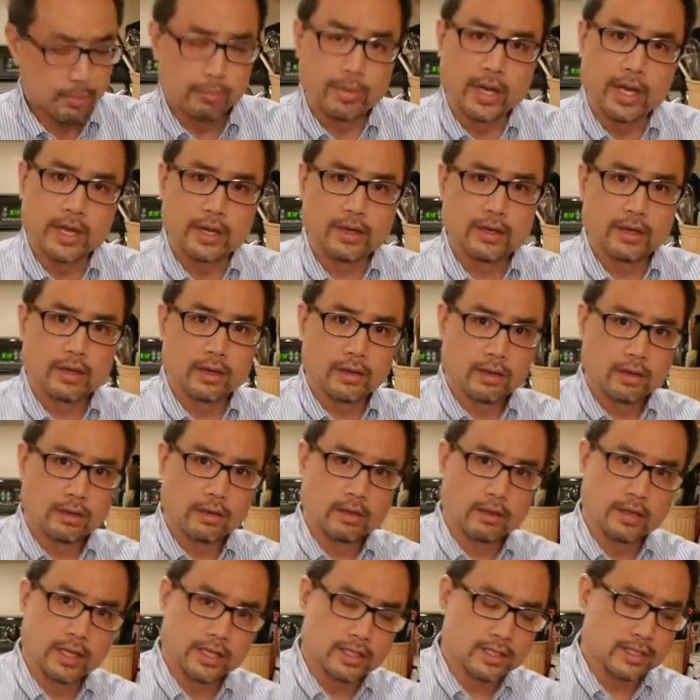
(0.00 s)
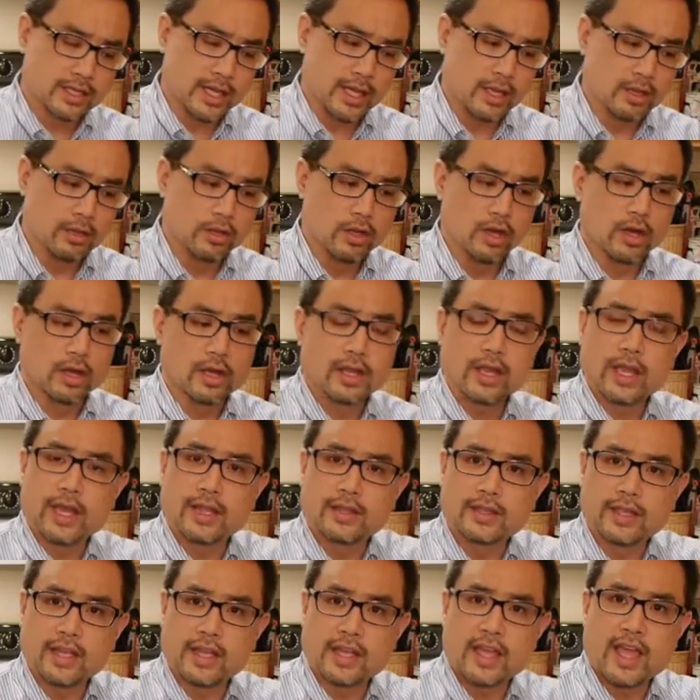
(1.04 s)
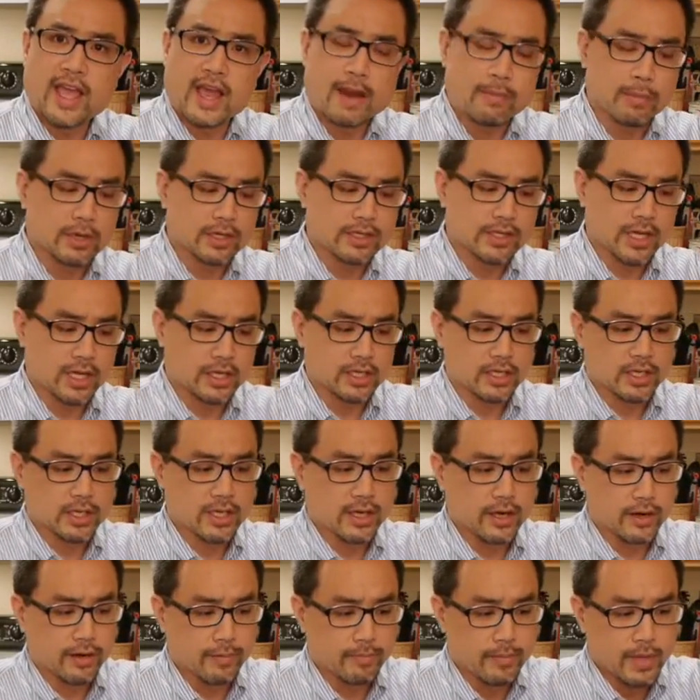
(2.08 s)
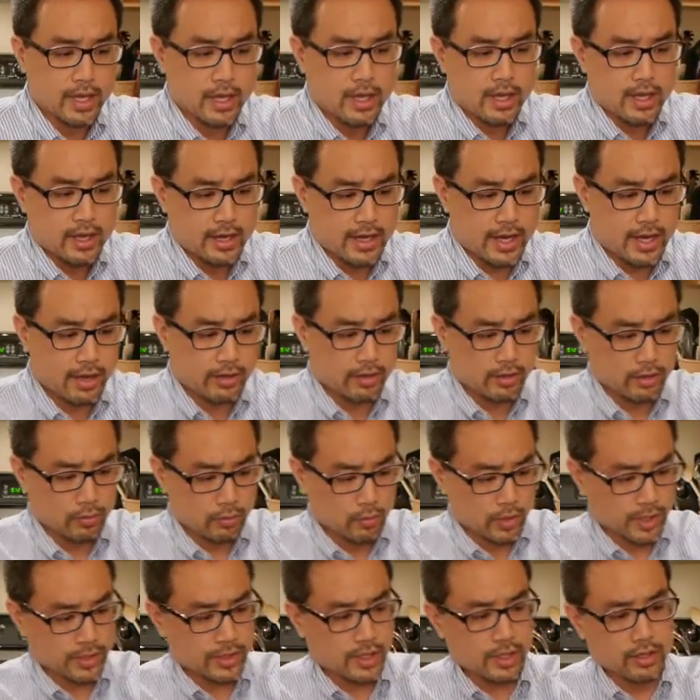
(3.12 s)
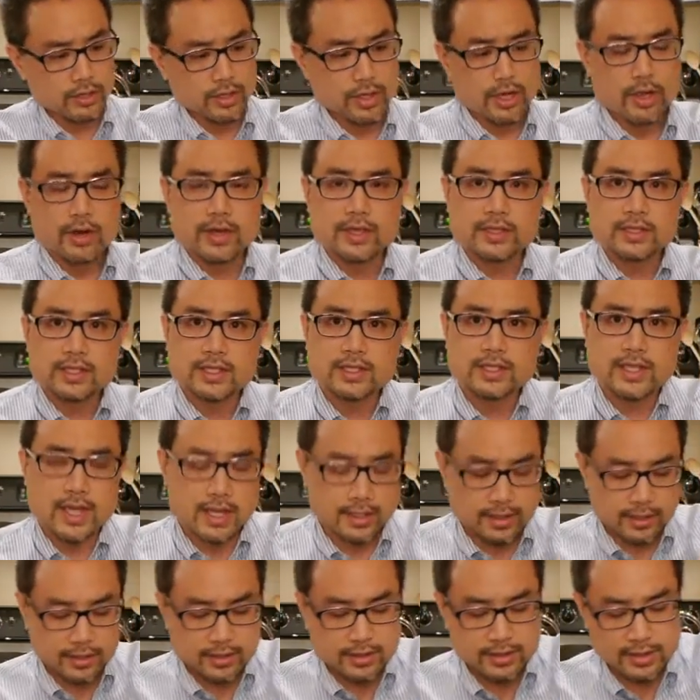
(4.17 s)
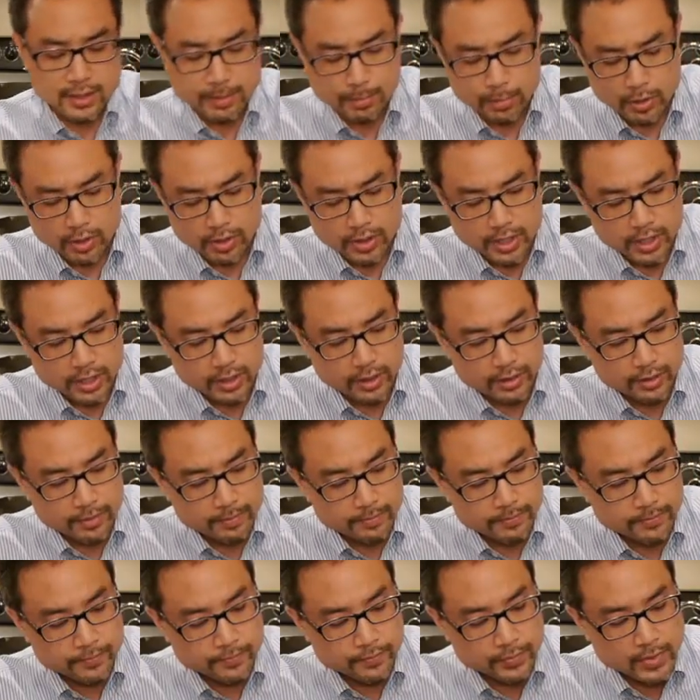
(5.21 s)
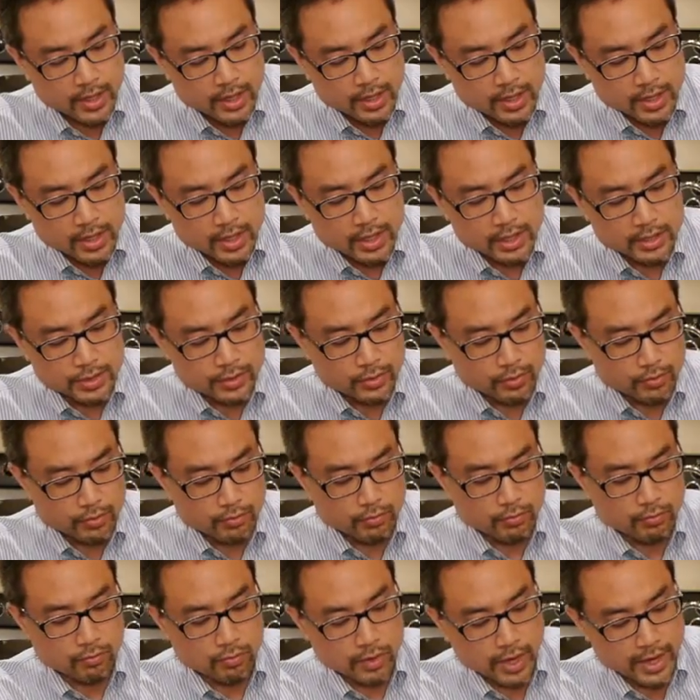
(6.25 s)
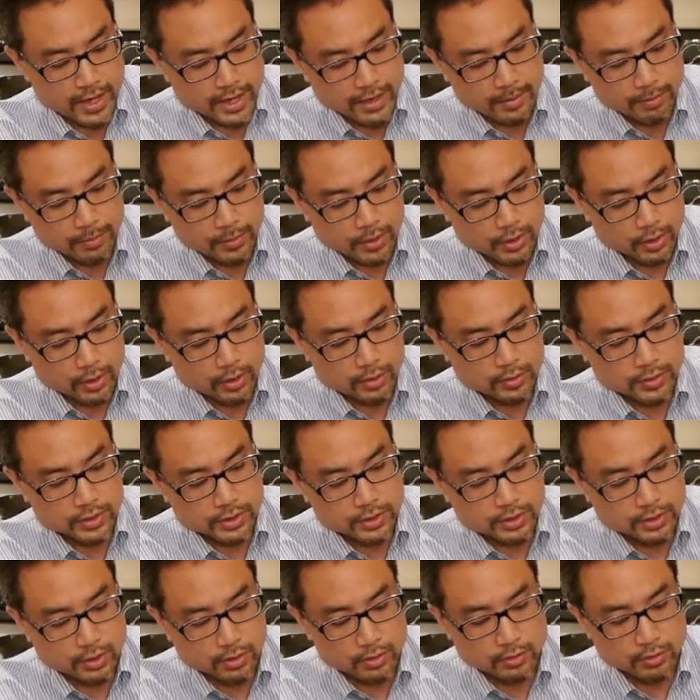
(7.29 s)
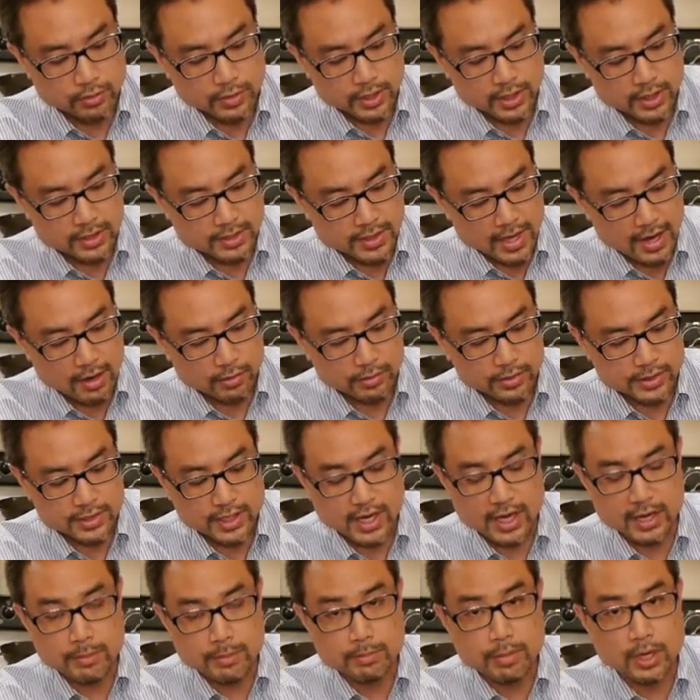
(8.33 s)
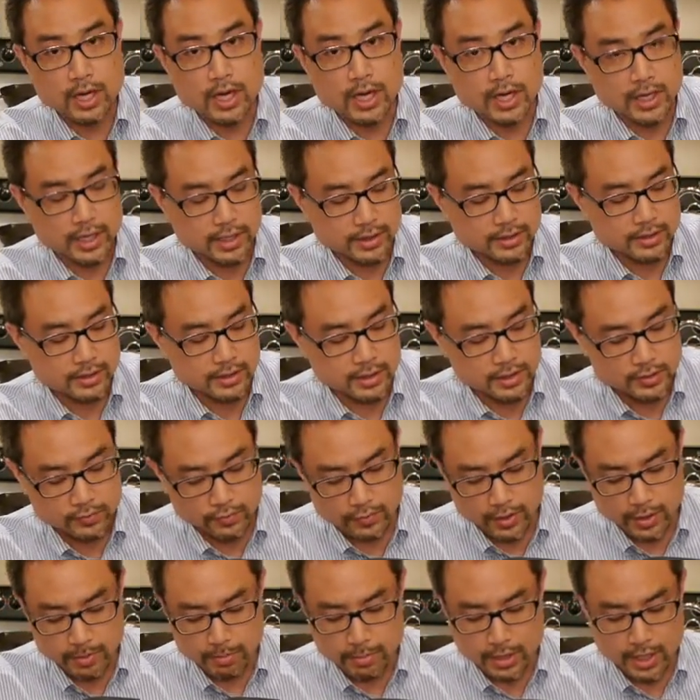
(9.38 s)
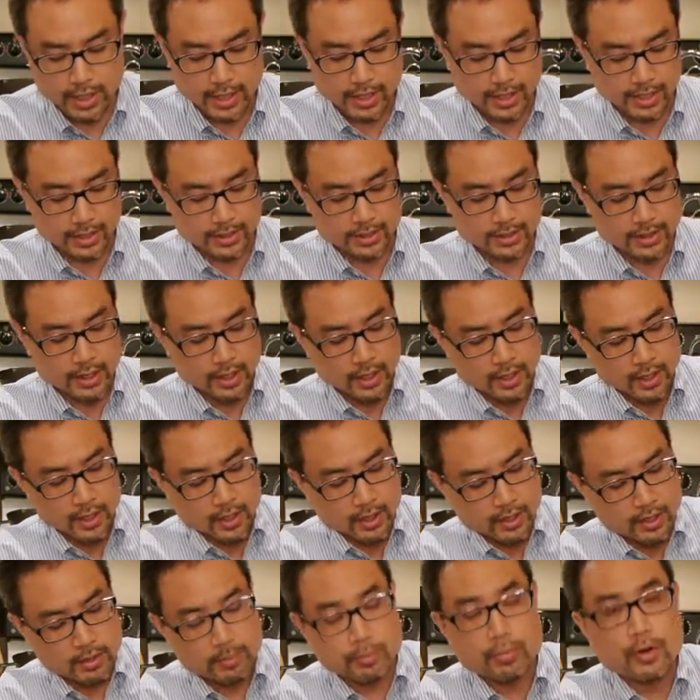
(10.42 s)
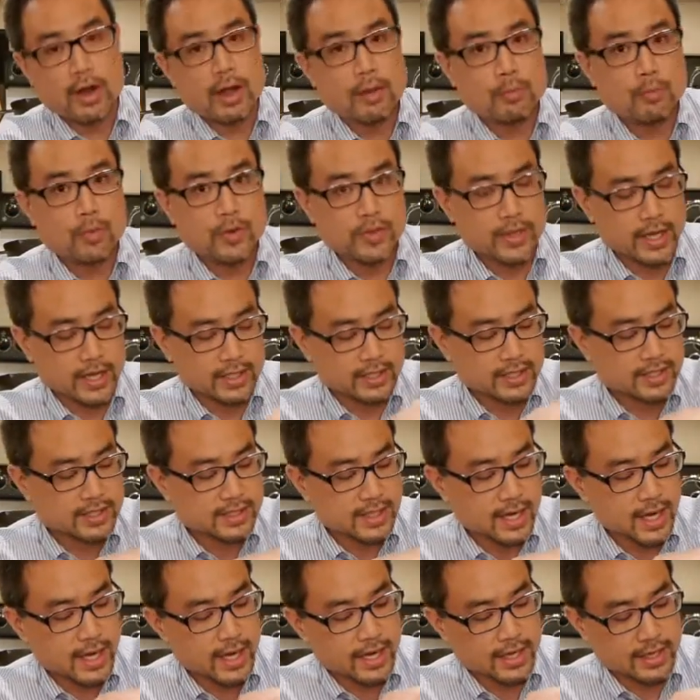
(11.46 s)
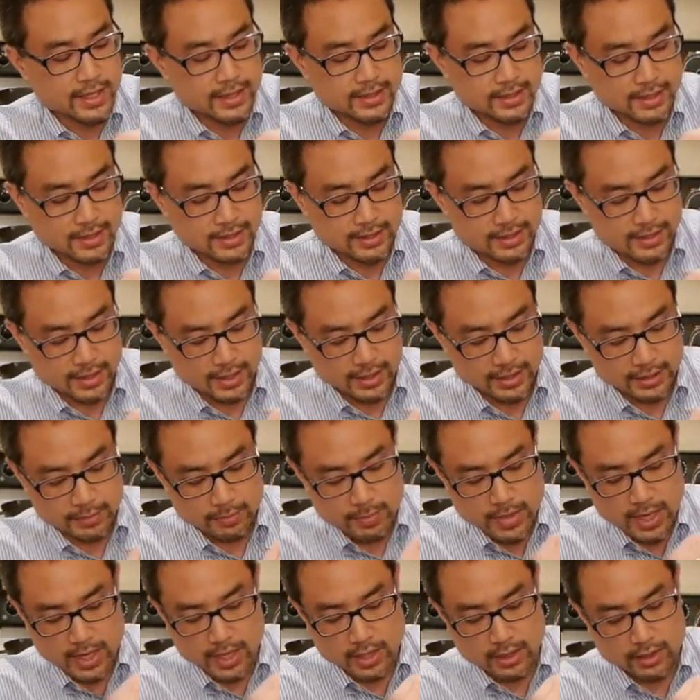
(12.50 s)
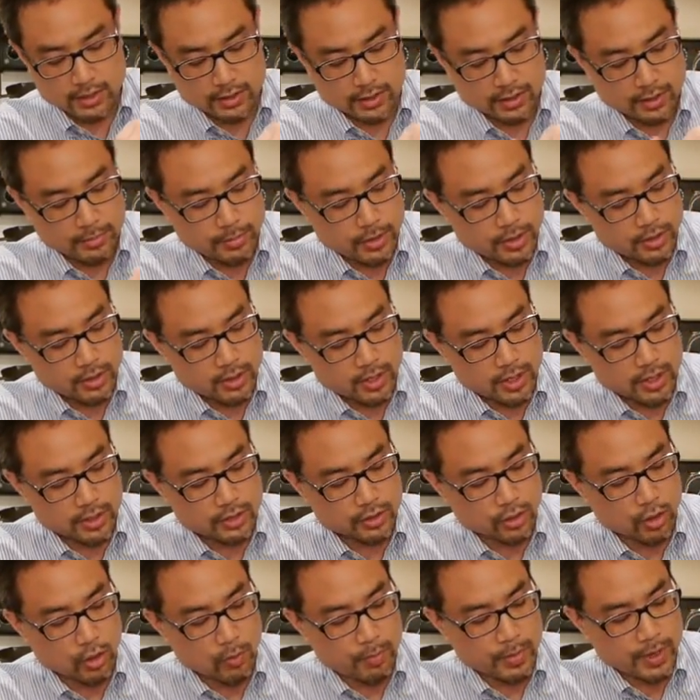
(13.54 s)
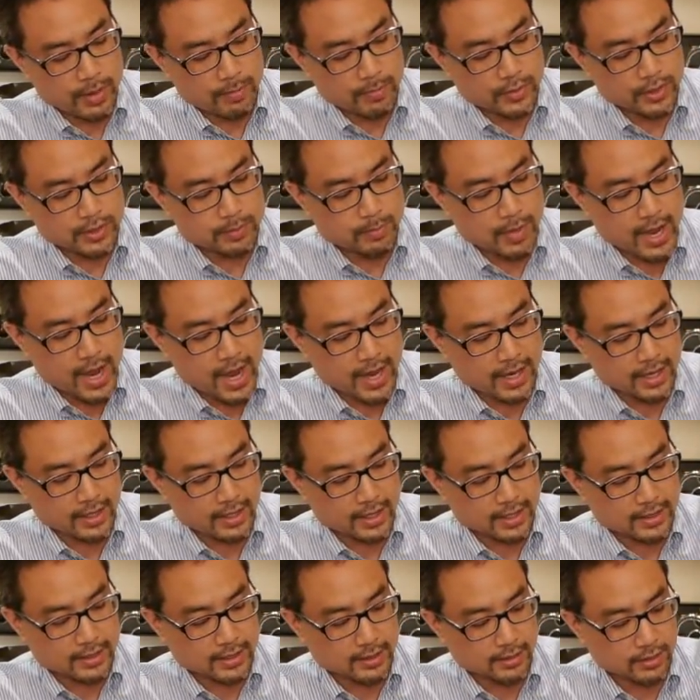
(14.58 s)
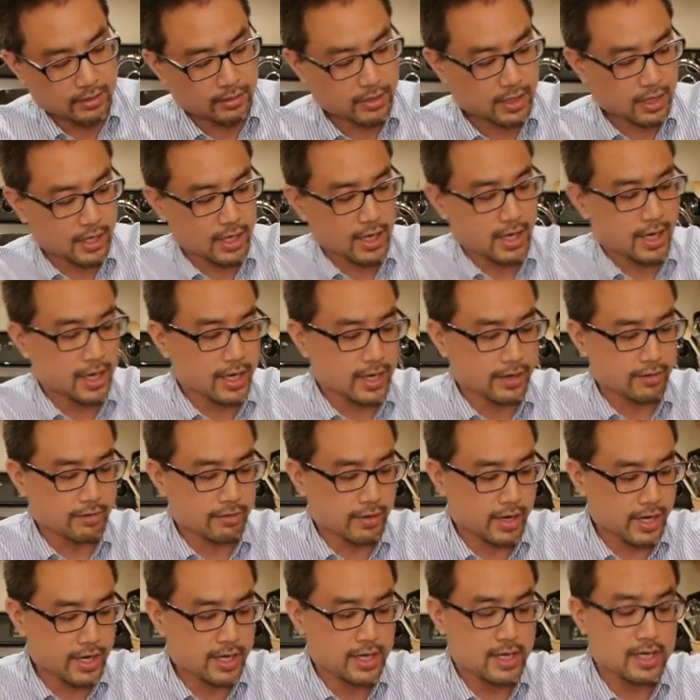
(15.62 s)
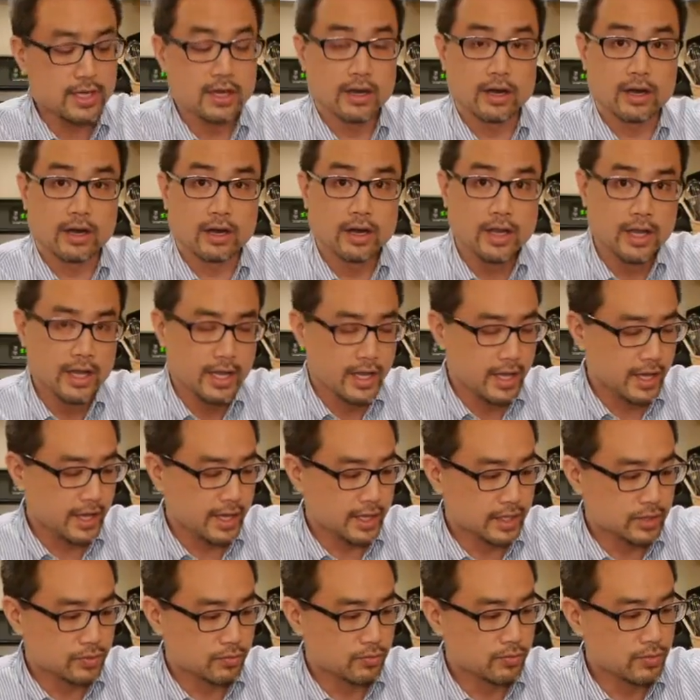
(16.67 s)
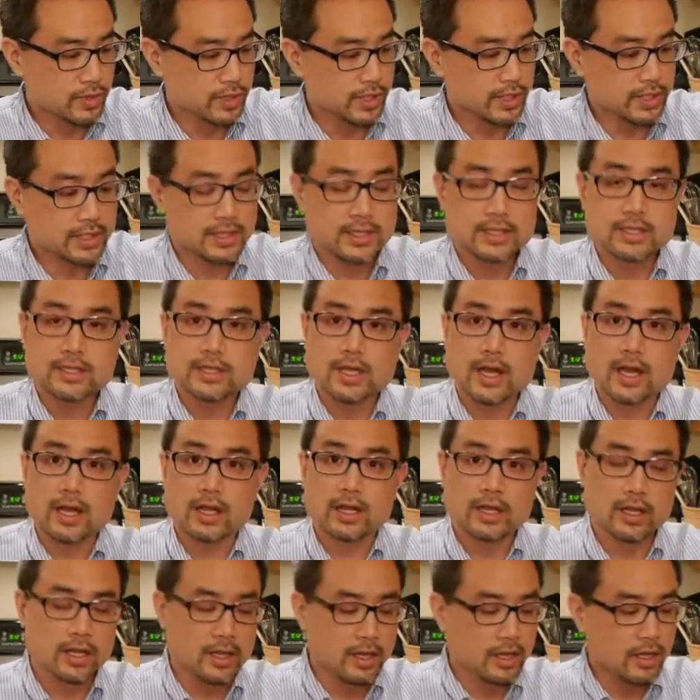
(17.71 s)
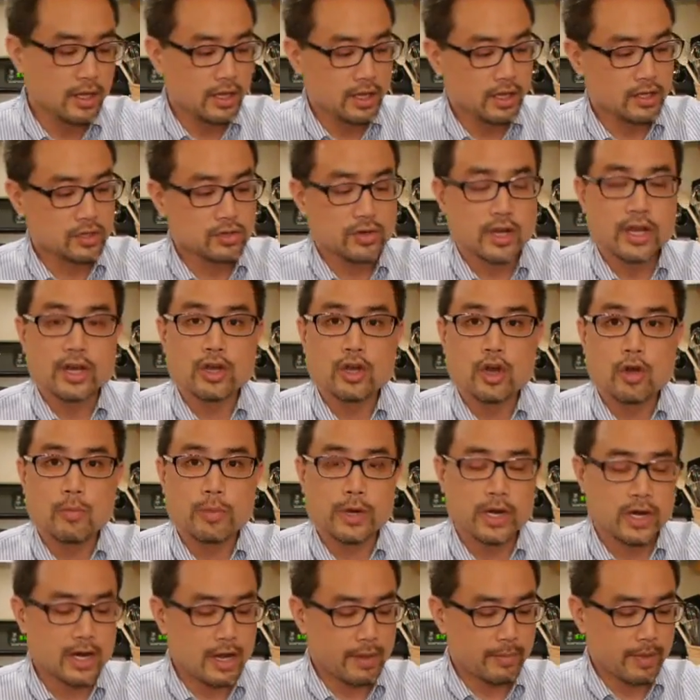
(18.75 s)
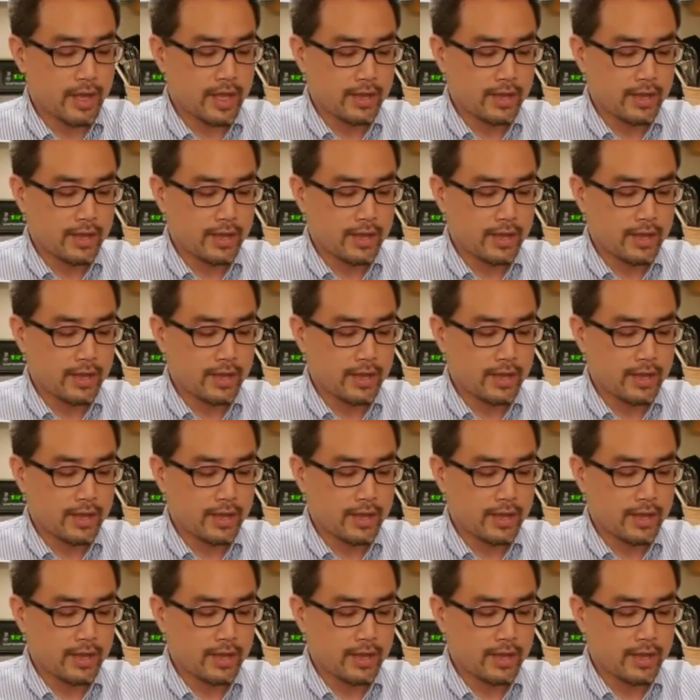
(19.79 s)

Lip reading: But let's take a look at the camera section here. Now, one thing you'll notice is that the zipper here is right up close to these outside pockets, these front pockets. The problem with that design is it does make it a little bit hard to open up this bag. It gets a little caught right here. It gets really stuck in trying to open it up.